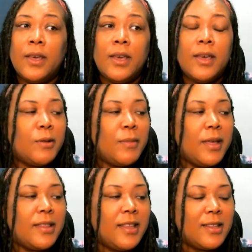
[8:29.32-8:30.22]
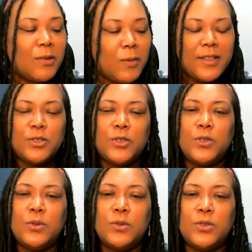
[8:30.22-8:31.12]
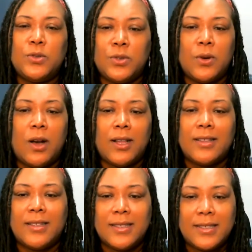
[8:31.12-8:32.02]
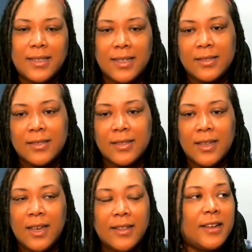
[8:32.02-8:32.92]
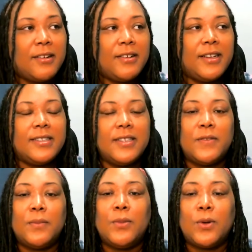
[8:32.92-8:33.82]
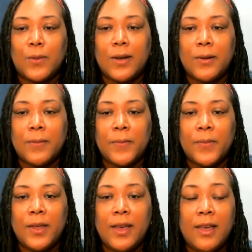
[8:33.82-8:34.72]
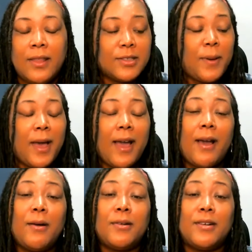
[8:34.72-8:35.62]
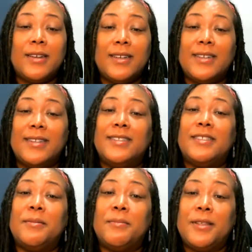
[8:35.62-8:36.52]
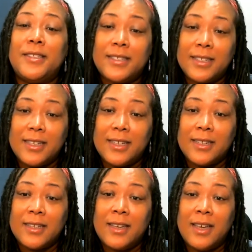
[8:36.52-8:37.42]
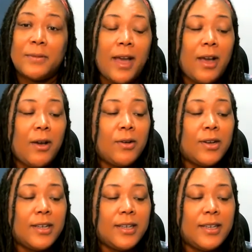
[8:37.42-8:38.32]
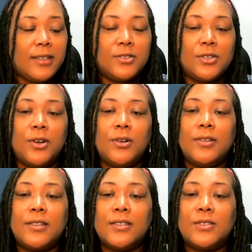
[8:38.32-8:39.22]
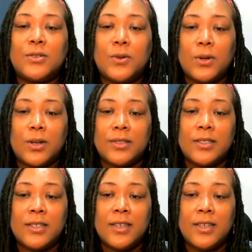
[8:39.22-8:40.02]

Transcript: And we may think that we have to do all of these things. That creates even more overwhelm. There's a power in simplicity. There's a power in controlling the squirrels.